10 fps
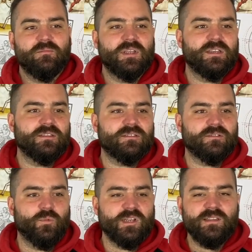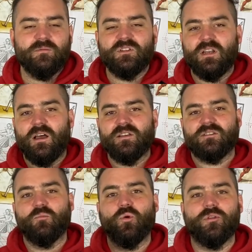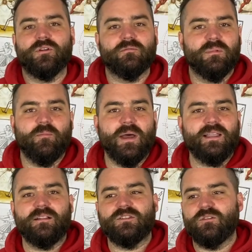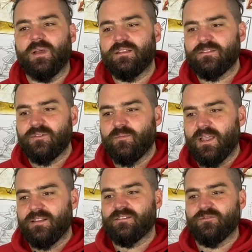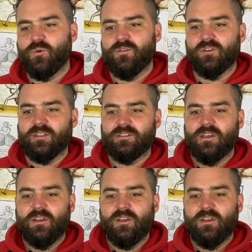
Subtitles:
because we need them to last more than a battle, two battles, three battles equivalent.